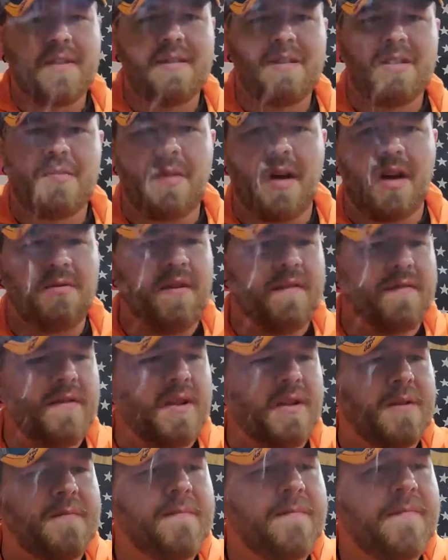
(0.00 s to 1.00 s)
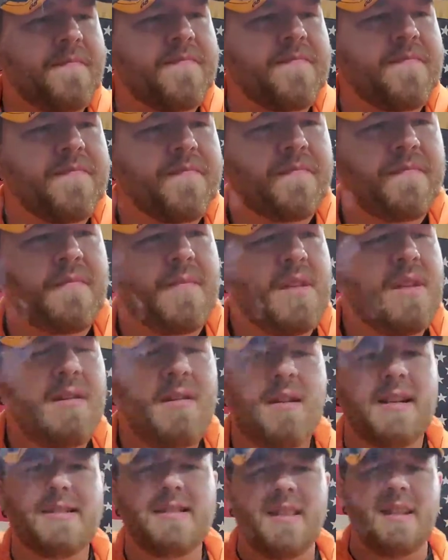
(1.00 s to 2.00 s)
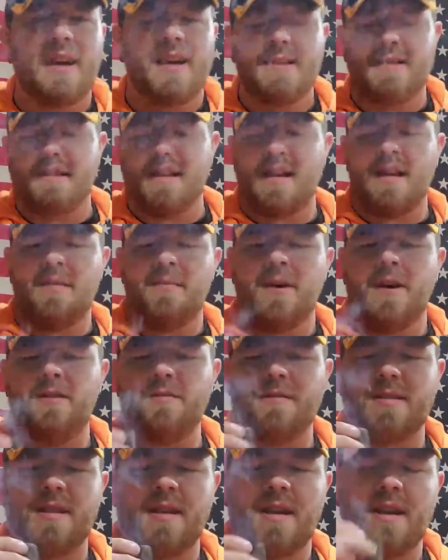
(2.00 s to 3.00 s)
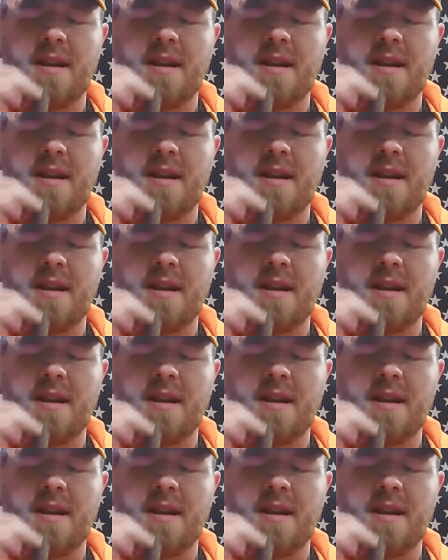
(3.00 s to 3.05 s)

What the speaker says: Should probably refill her. It's a nice thing about